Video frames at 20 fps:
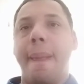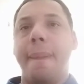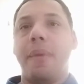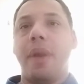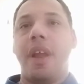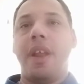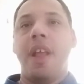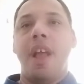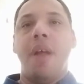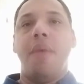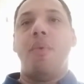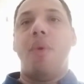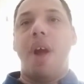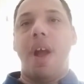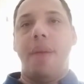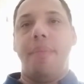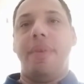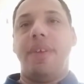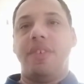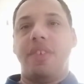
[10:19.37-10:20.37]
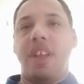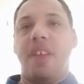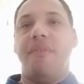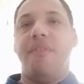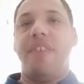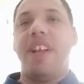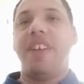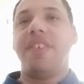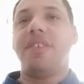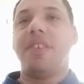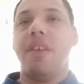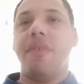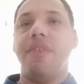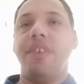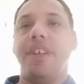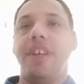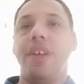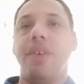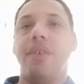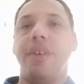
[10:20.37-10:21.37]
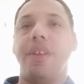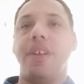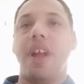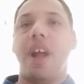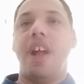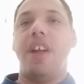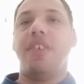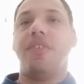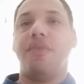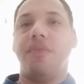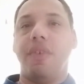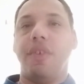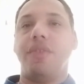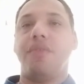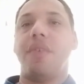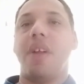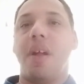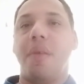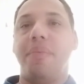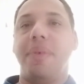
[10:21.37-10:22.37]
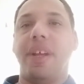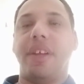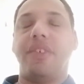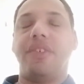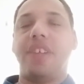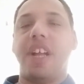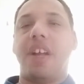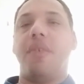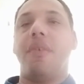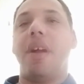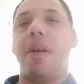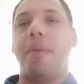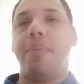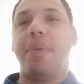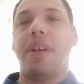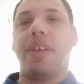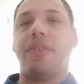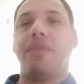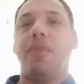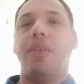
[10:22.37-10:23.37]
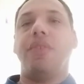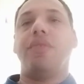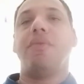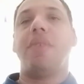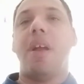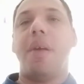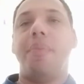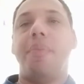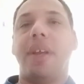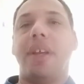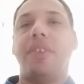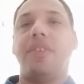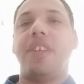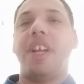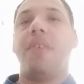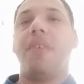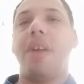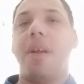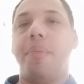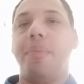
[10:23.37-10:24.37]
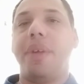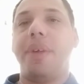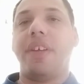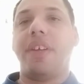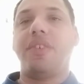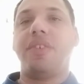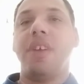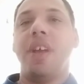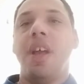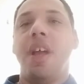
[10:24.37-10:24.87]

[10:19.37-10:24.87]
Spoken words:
Right? Why? Because they invest every year in guys, first round picks, second round picks, first round picks, second round picks